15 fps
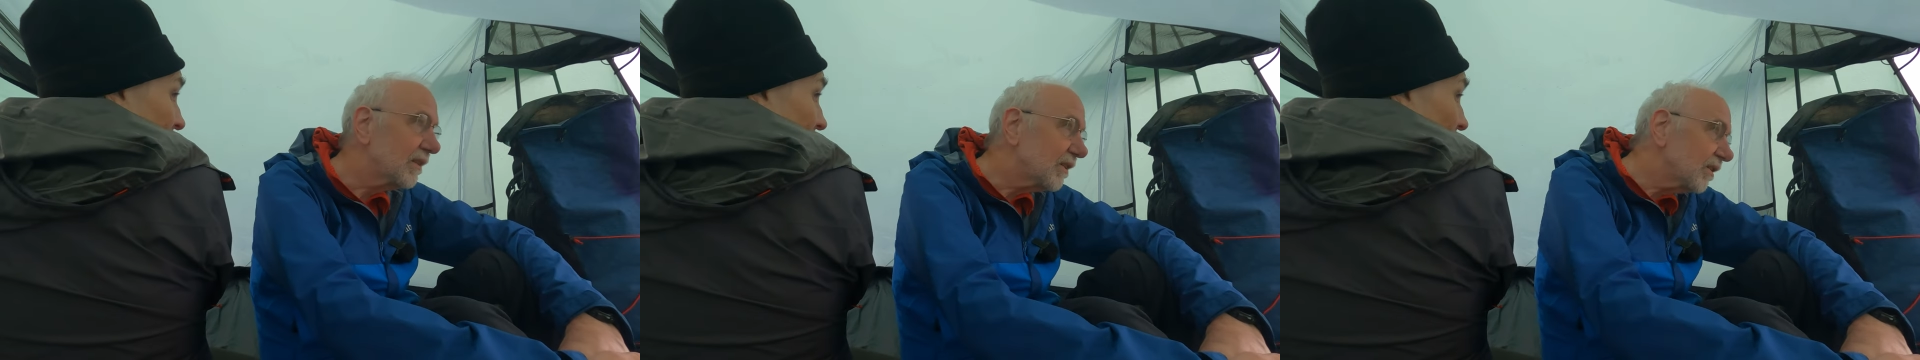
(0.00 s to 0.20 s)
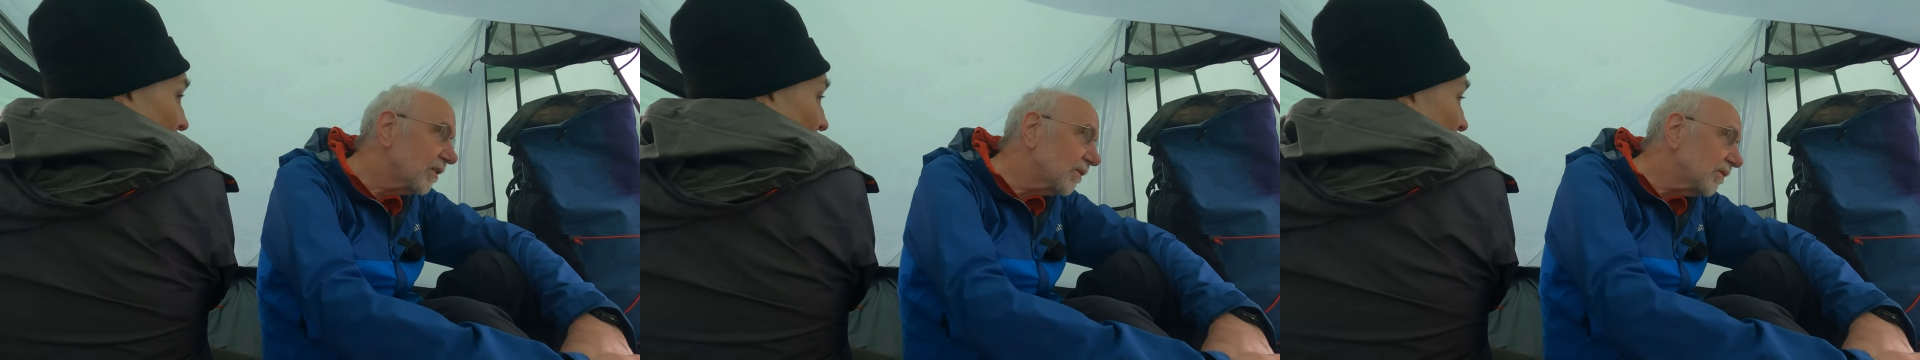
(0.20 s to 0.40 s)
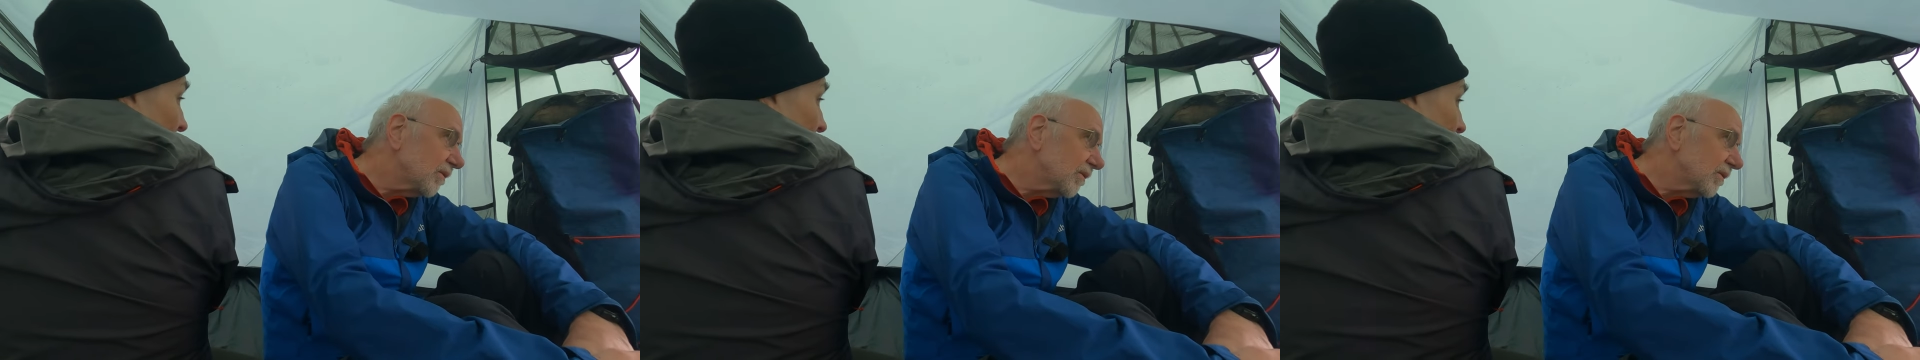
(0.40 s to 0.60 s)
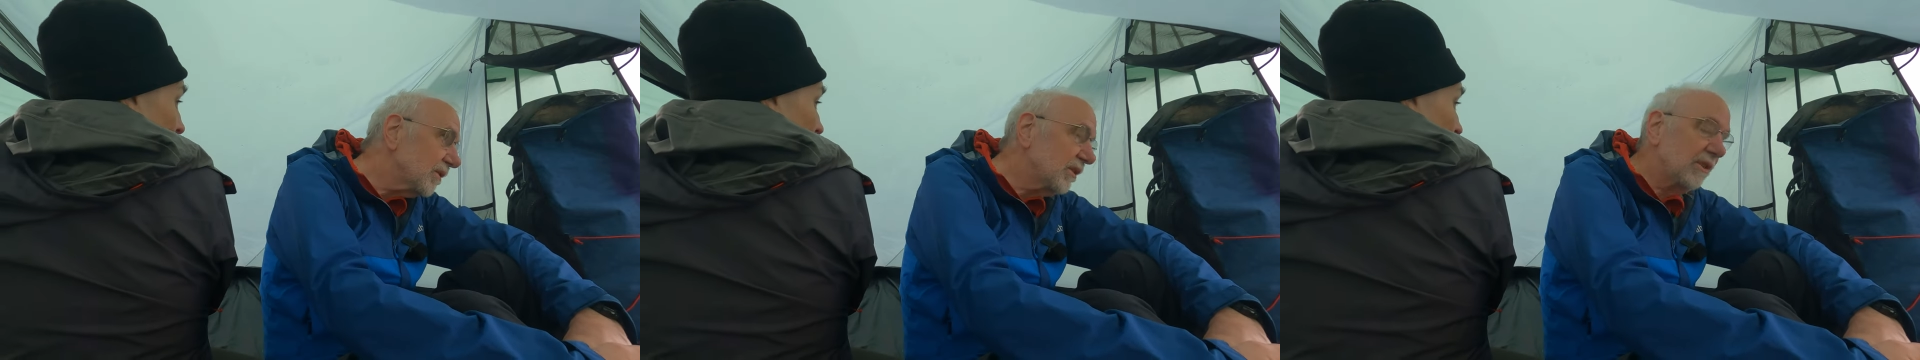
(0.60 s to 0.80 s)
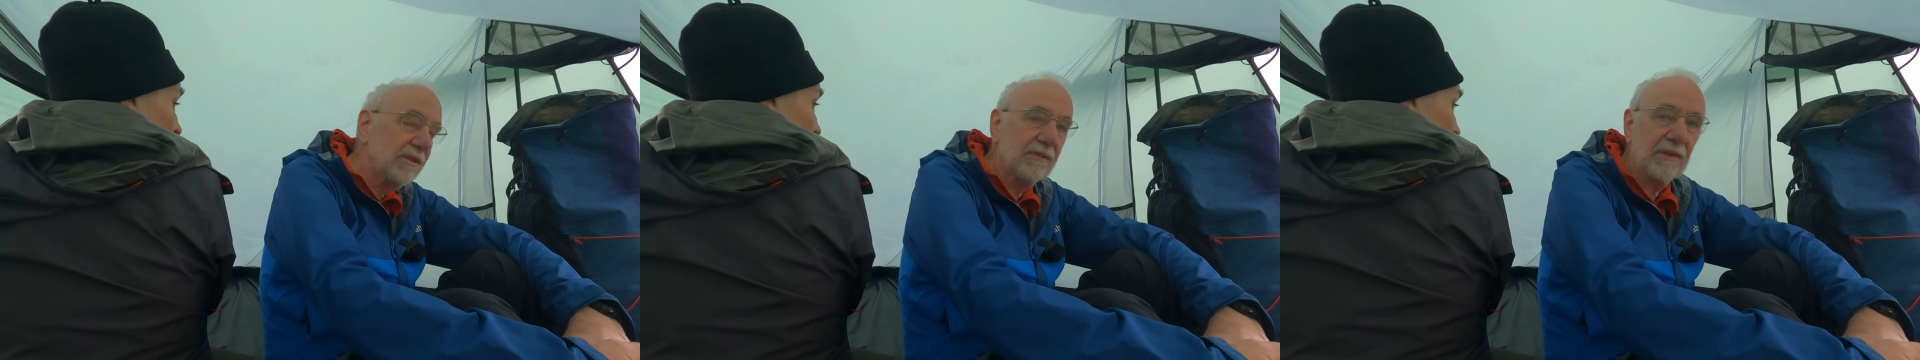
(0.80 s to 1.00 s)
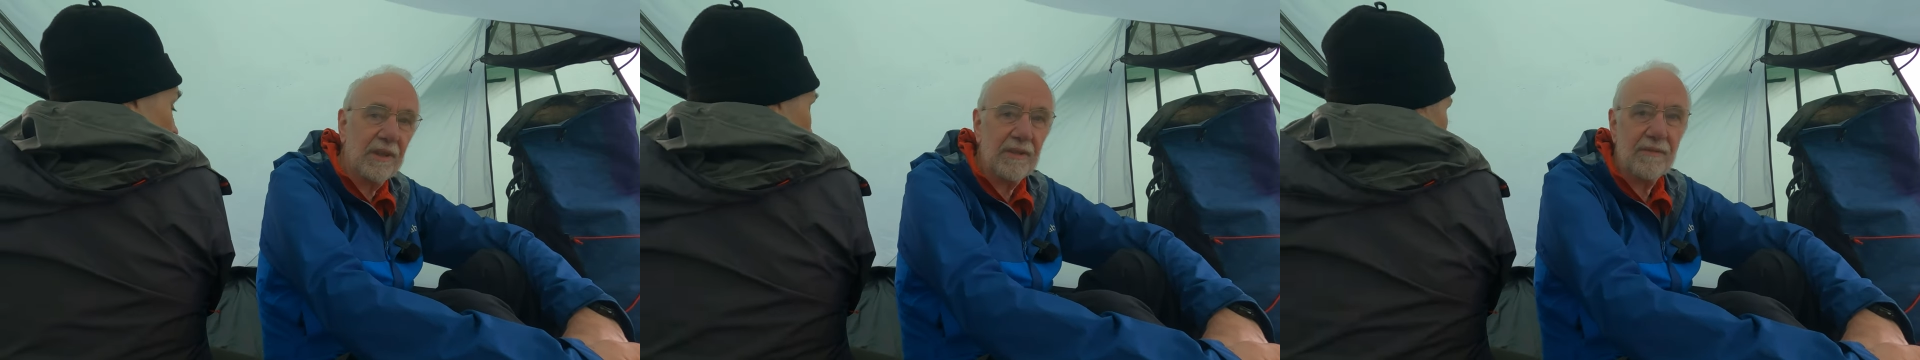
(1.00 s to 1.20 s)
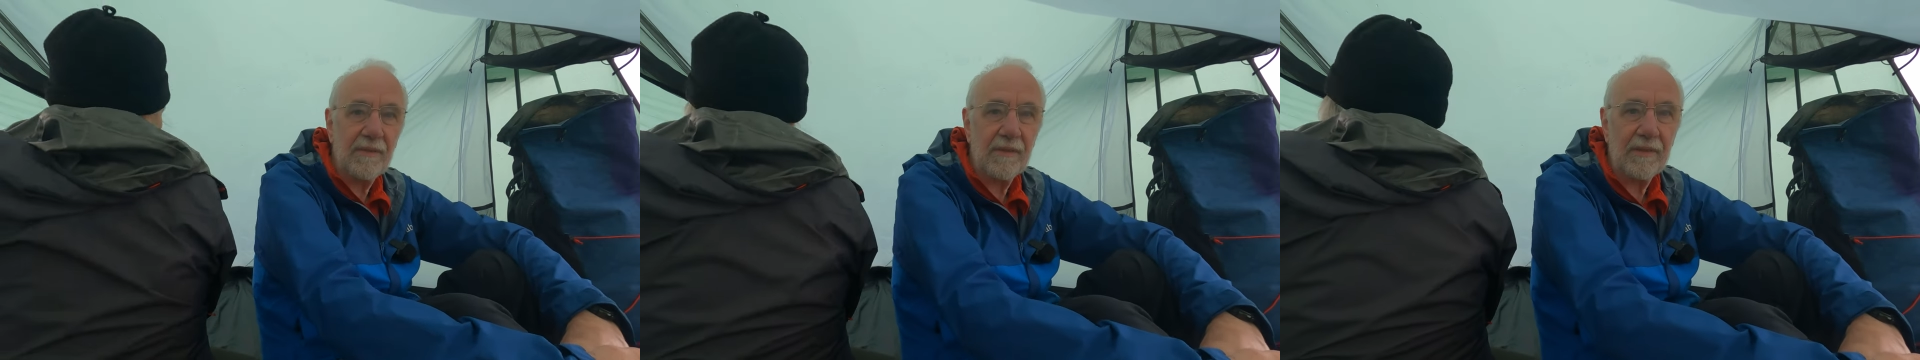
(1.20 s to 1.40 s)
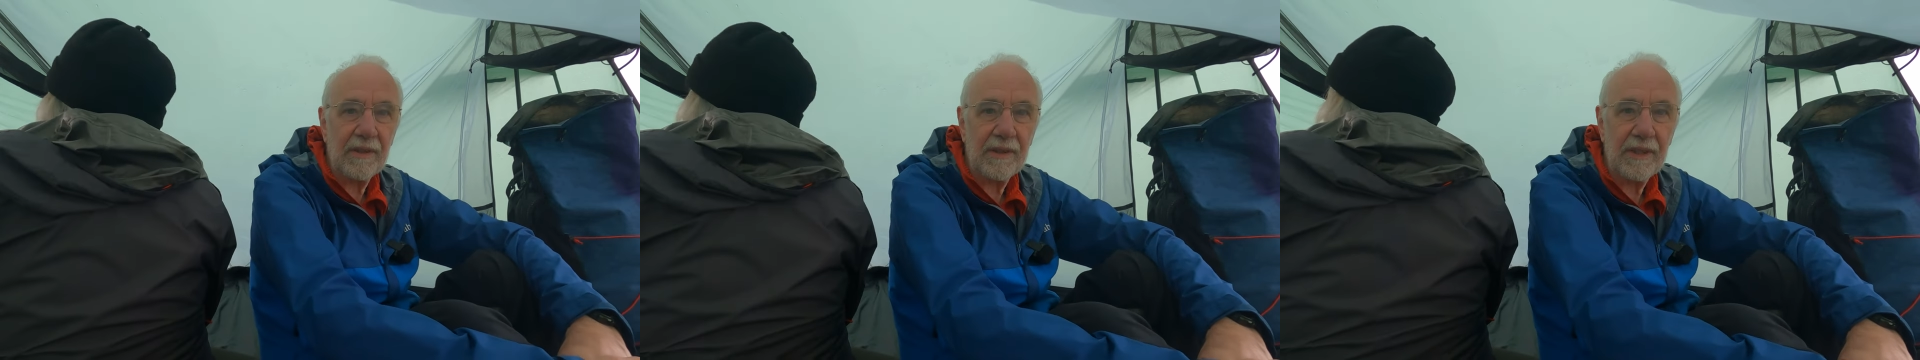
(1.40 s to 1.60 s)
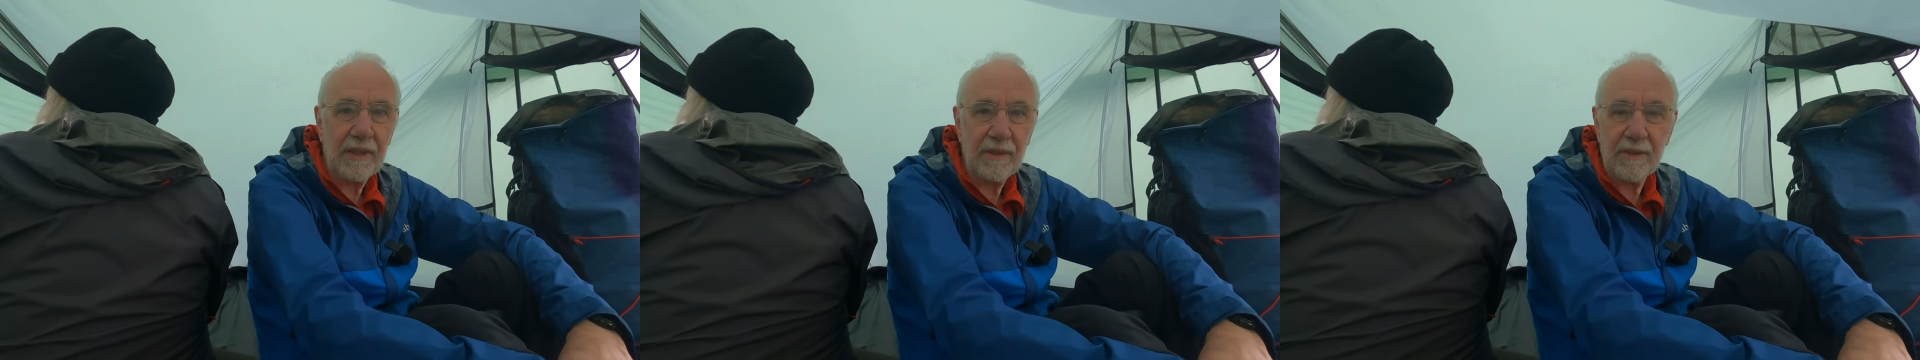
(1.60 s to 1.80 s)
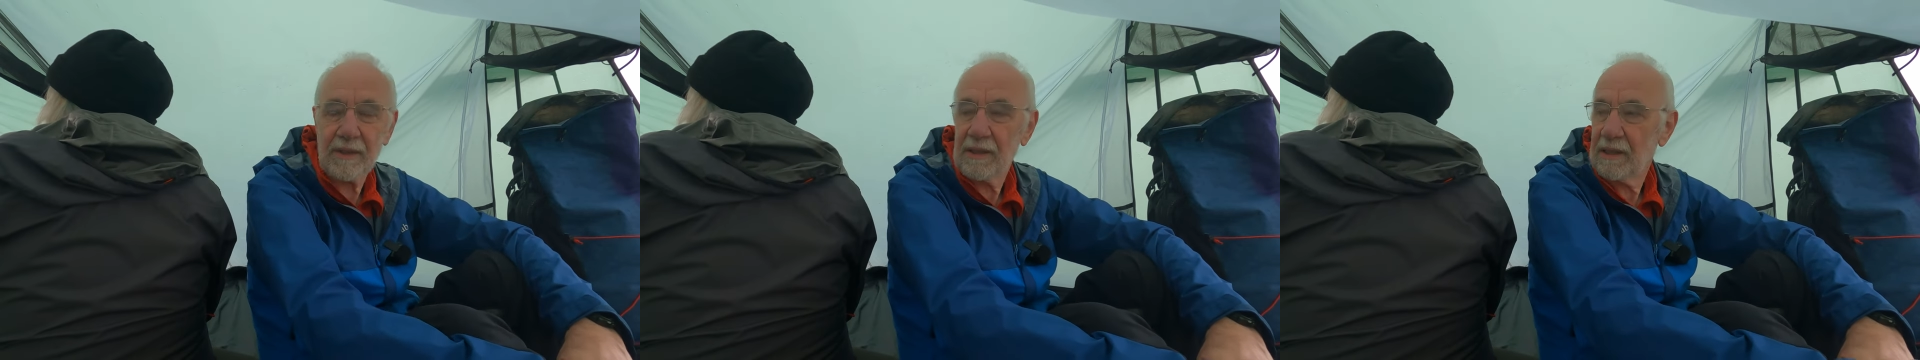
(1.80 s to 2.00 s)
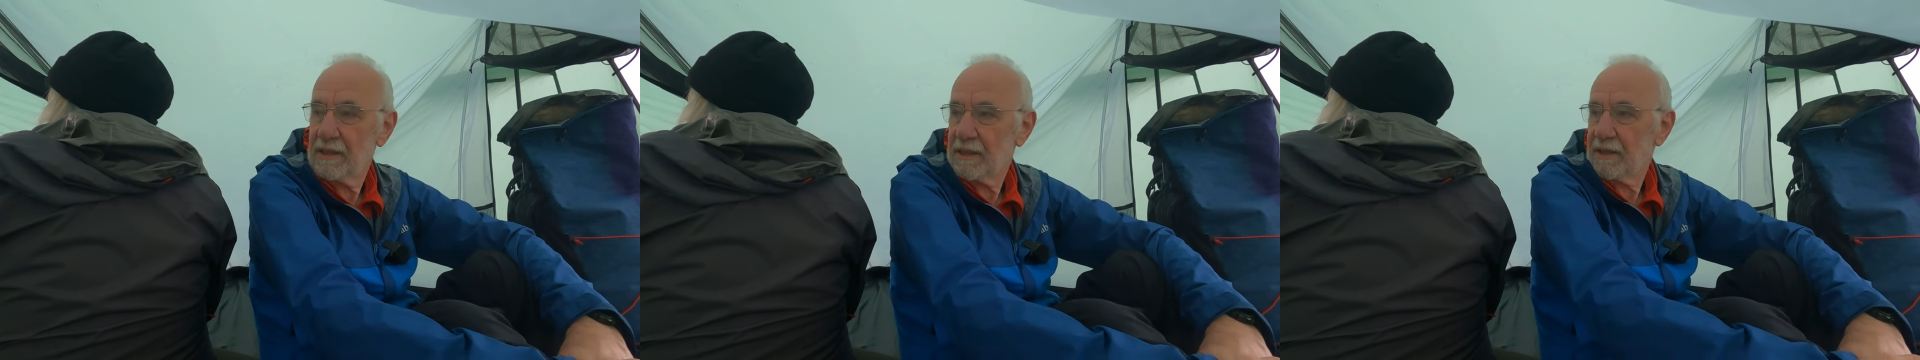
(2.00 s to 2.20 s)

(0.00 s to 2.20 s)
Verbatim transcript: Shouldn't shouldn't rain for very long,